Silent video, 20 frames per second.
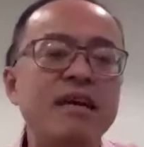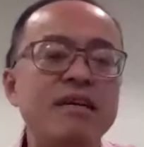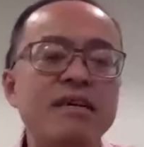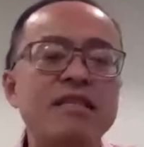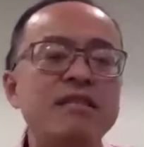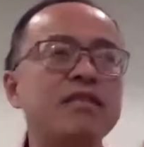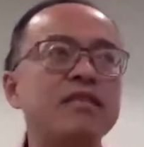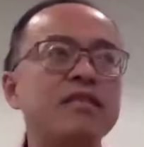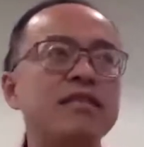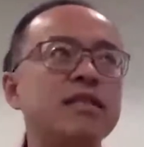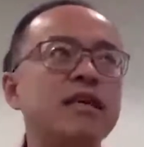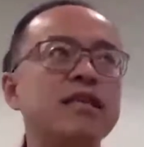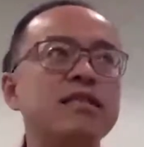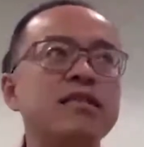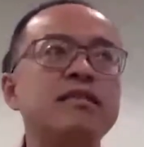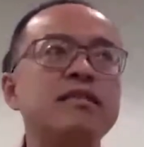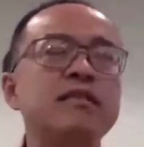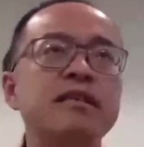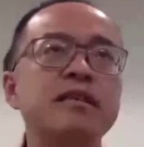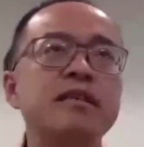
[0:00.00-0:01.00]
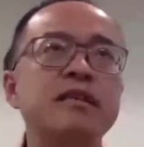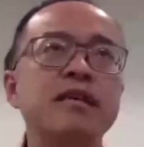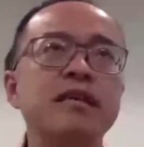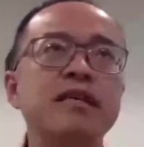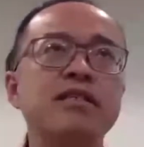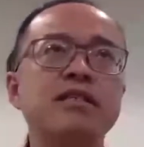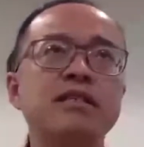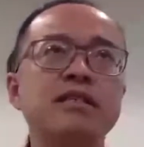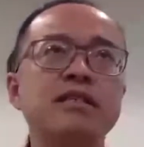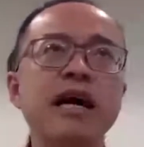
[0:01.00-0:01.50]
just doesn't,
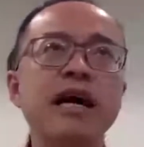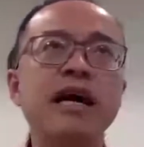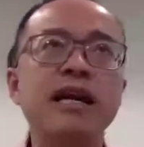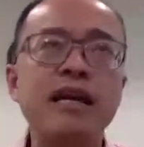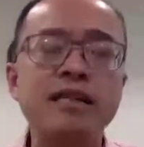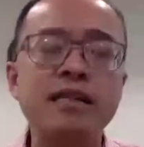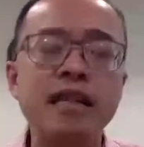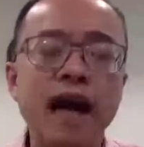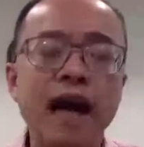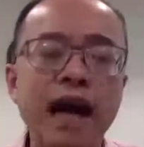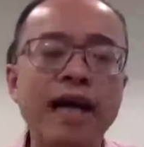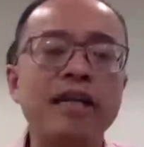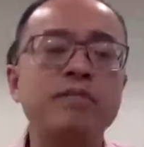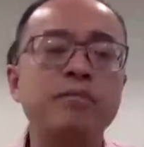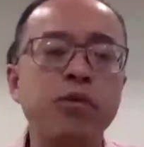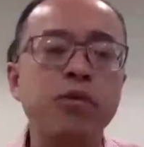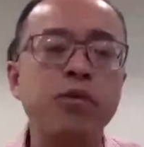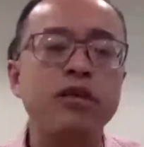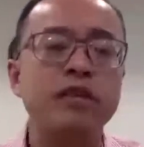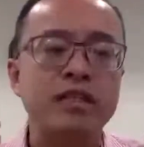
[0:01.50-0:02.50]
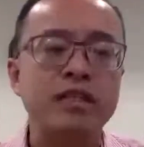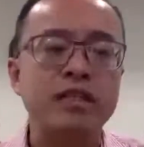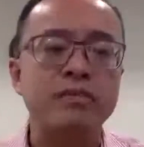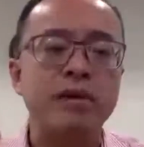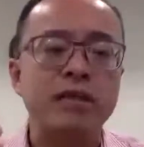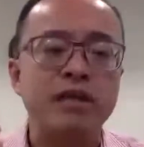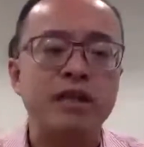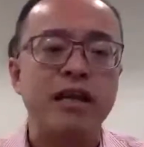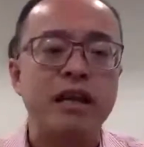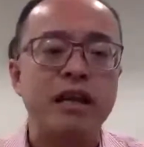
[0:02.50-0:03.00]
it's not an item where they
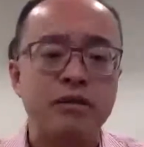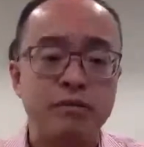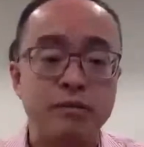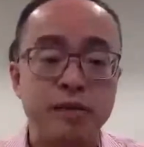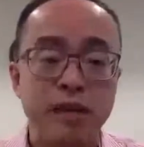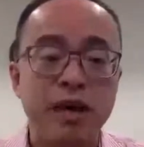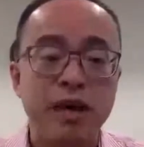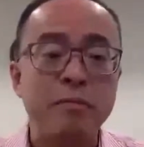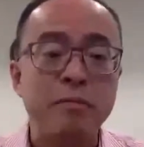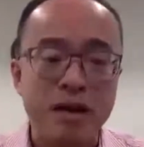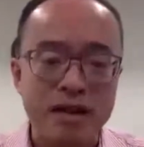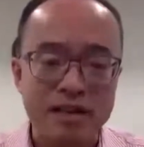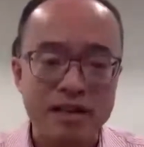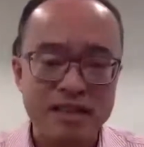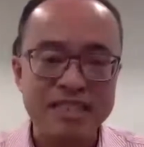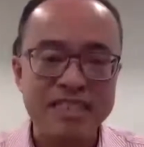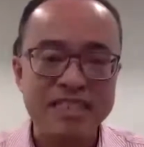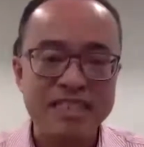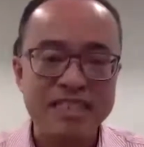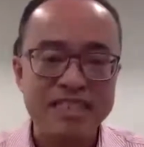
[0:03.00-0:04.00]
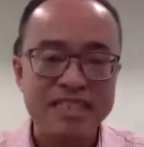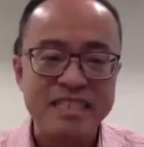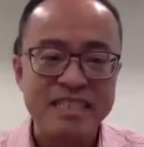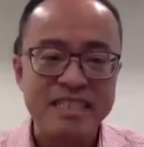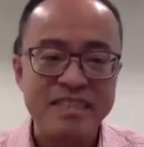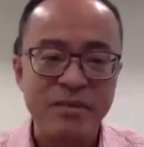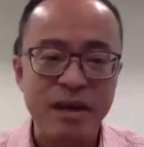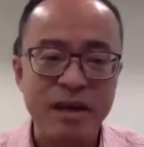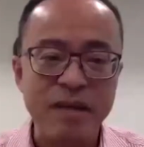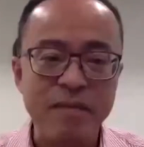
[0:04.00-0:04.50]
spend a lot of time on,
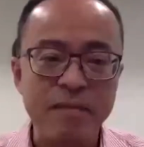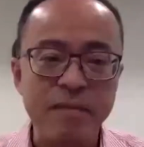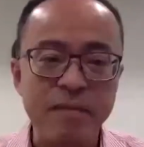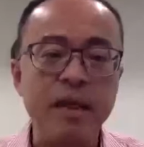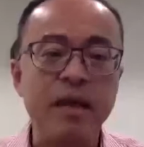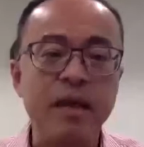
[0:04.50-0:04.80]
right?